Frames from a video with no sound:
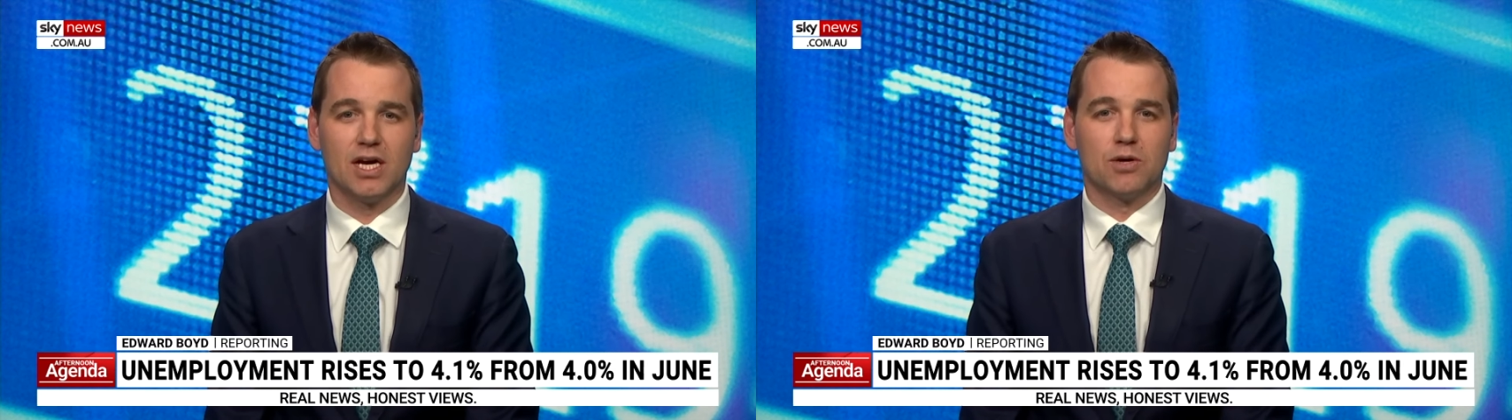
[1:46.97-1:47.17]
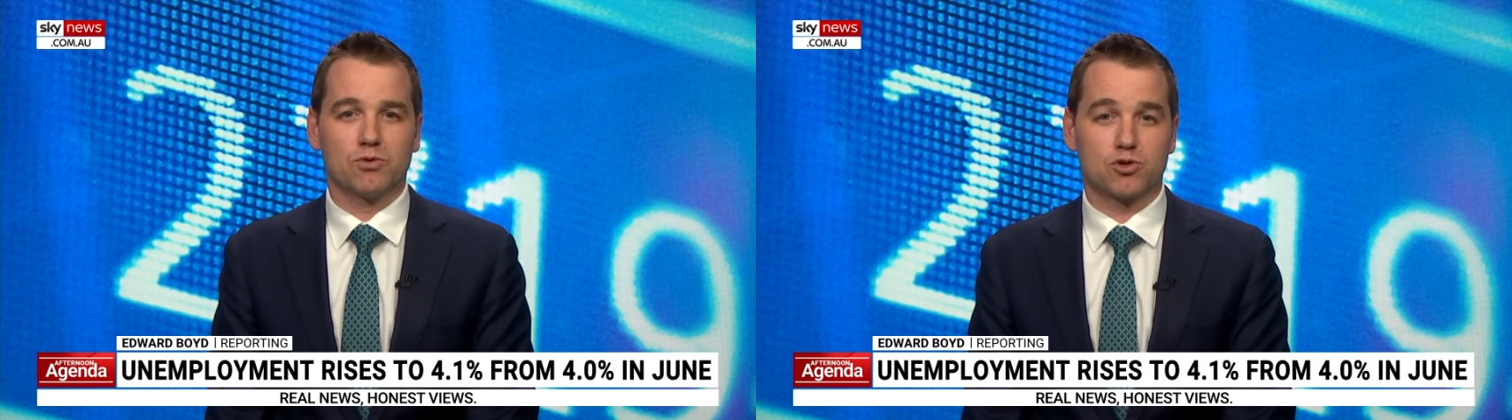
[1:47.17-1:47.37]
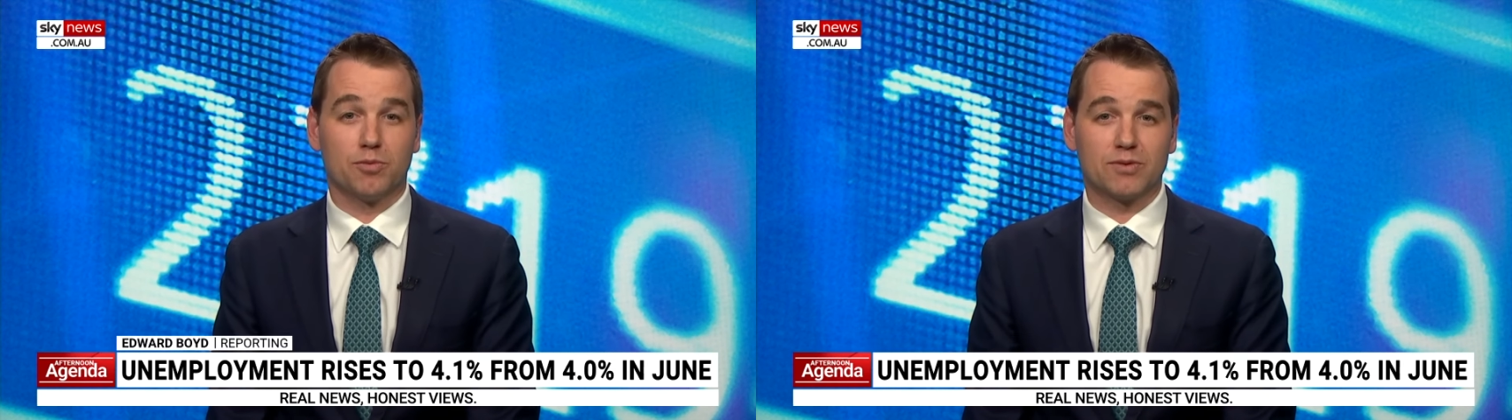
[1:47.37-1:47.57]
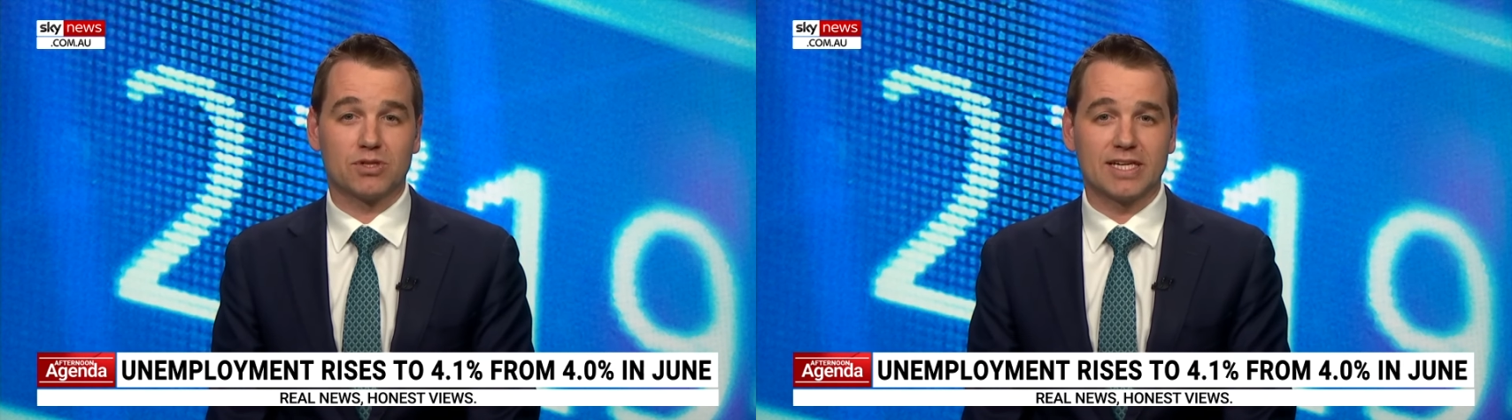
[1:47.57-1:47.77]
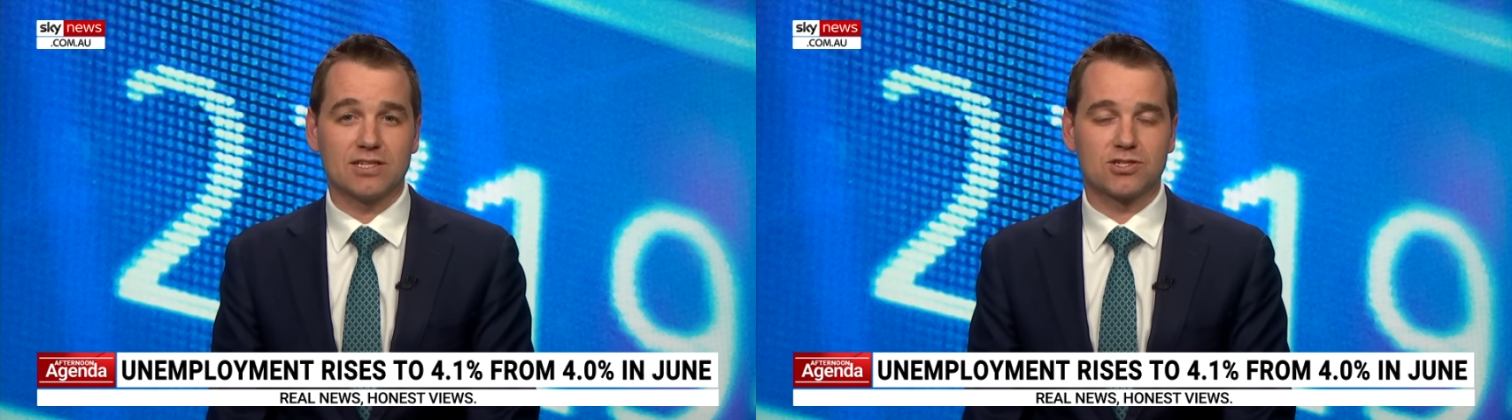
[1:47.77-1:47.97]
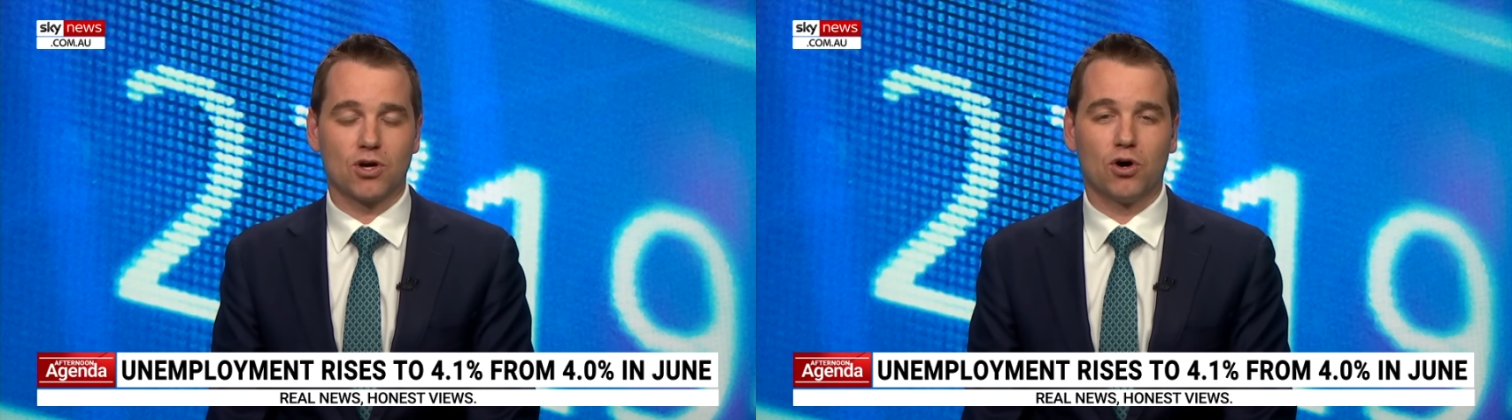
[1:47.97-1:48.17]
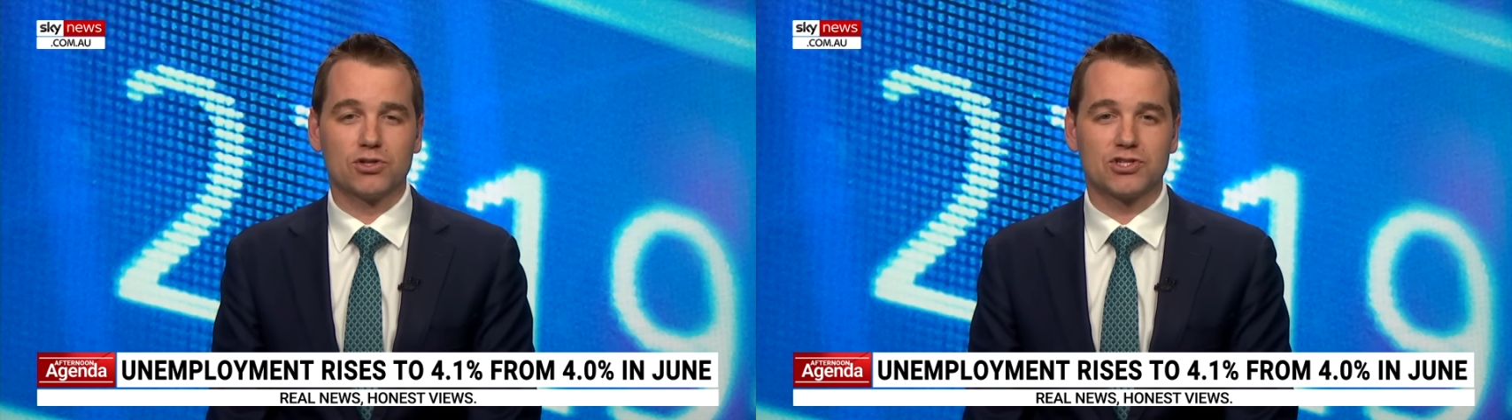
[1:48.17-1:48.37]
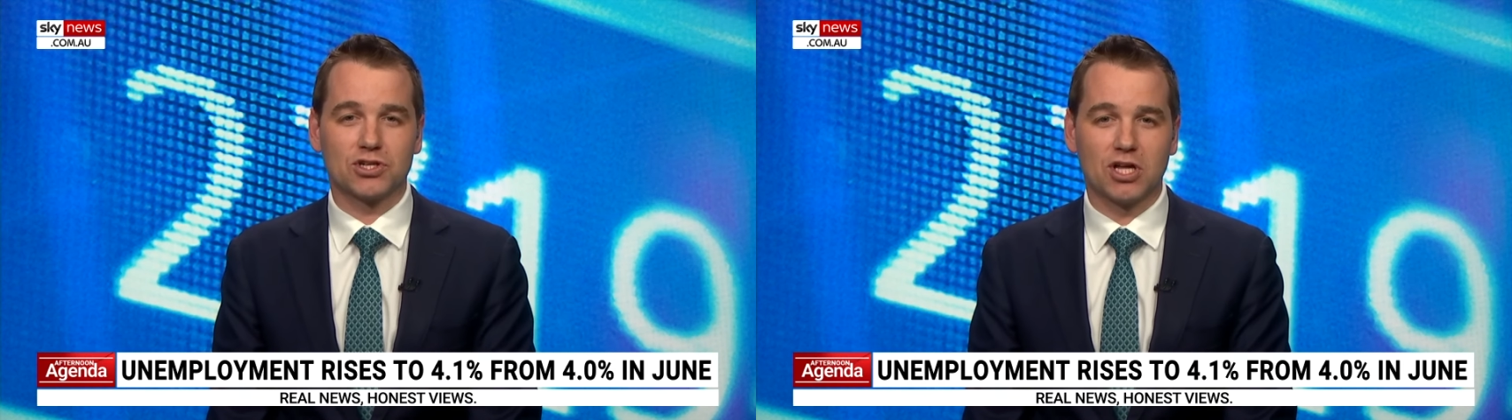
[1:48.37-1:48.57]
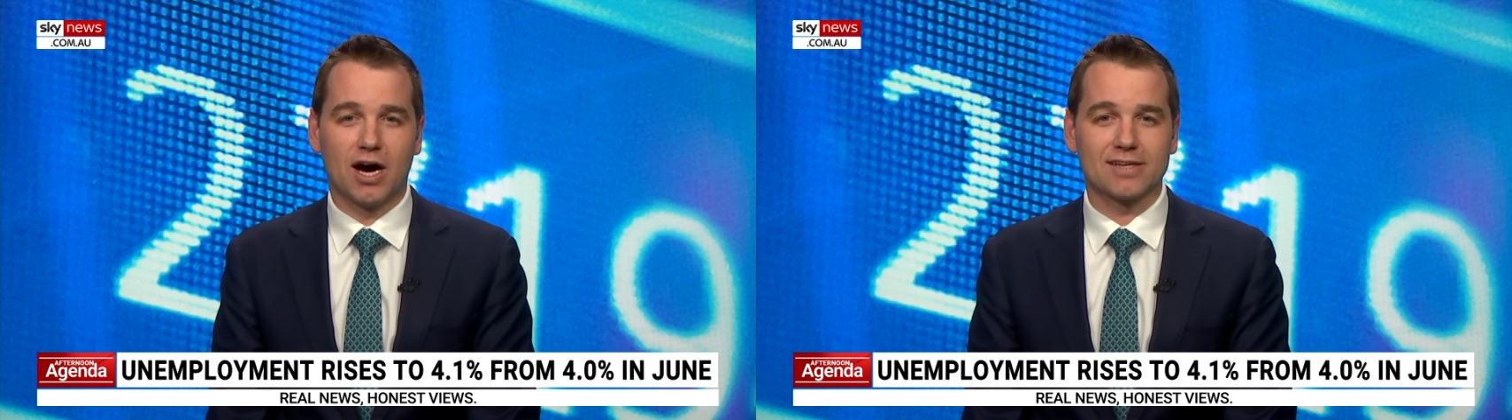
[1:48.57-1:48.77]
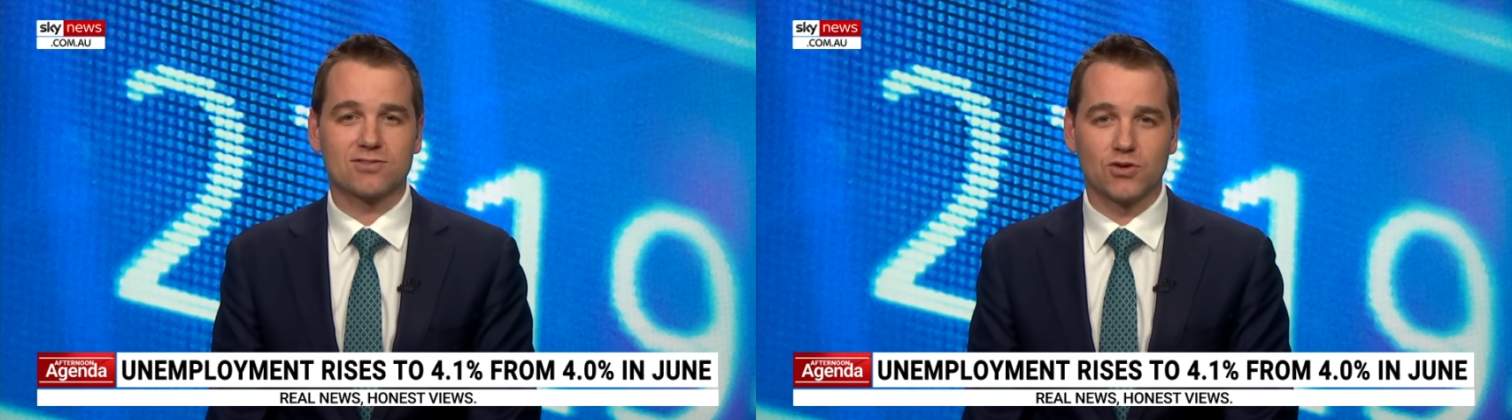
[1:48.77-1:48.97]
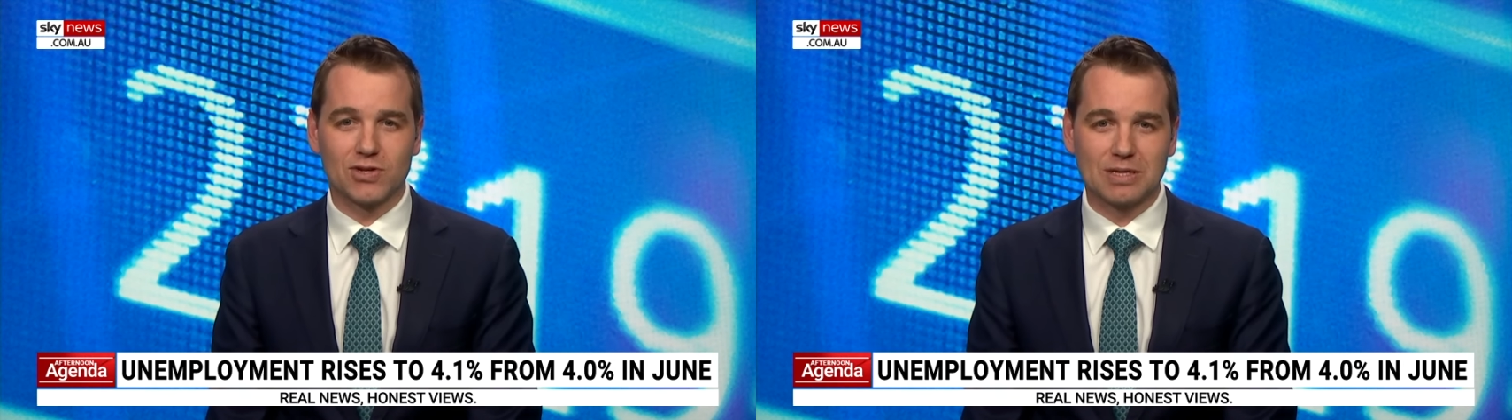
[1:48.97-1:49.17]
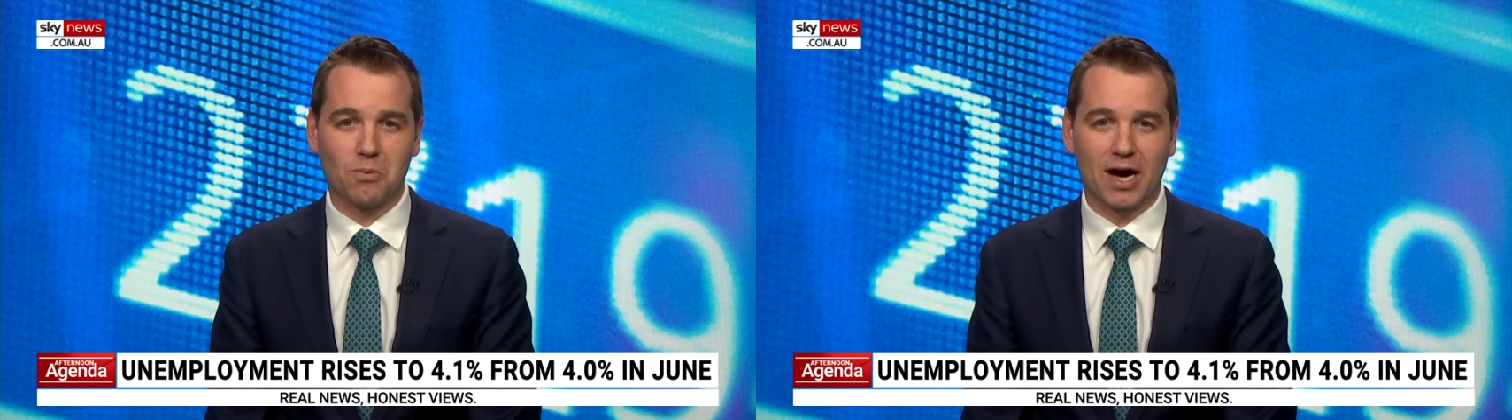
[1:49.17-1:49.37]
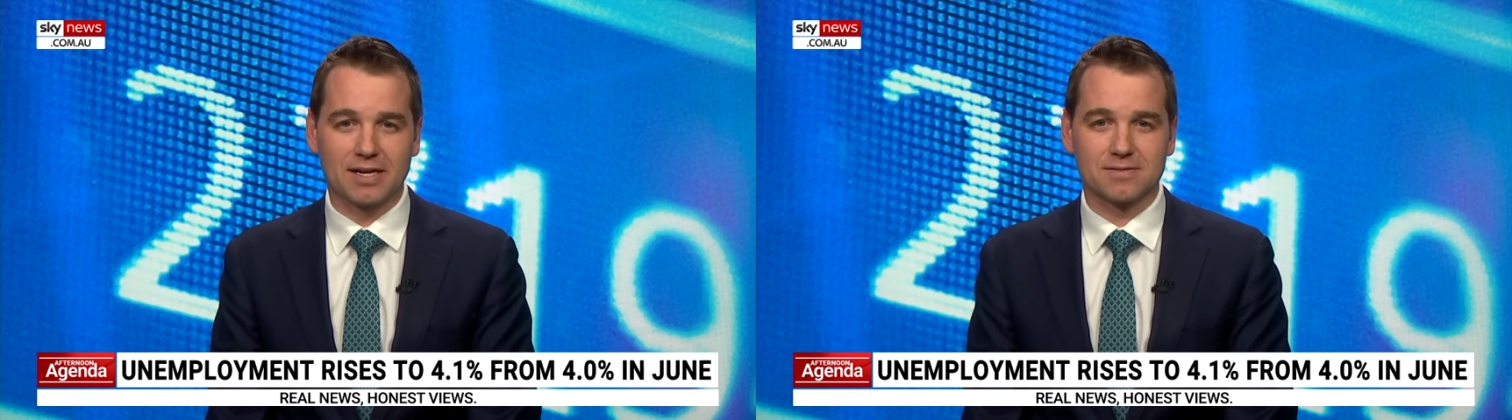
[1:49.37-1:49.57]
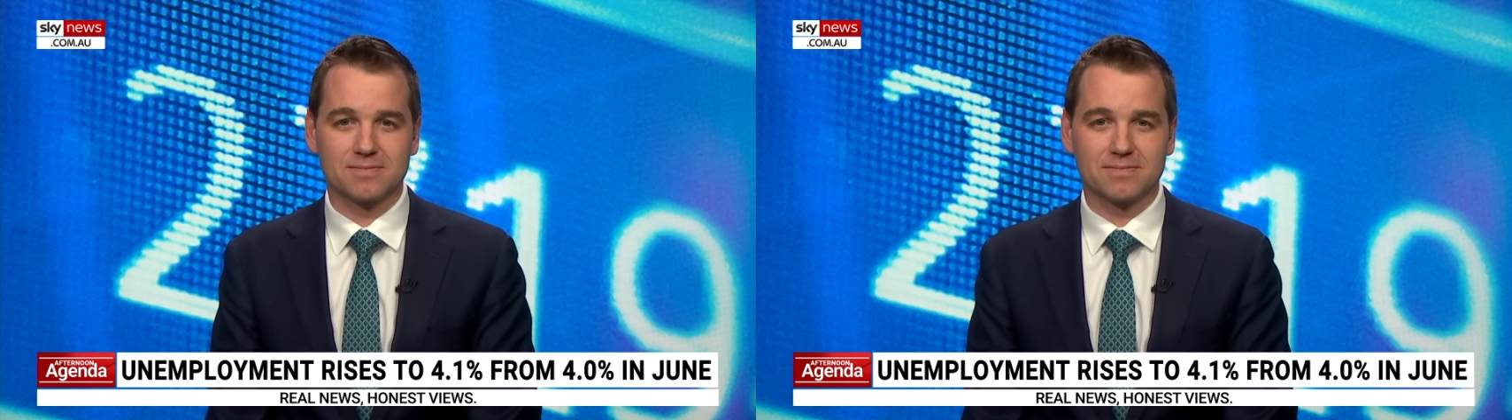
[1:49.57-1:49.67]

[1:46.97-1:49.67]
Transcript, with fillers: which will be released on July 31.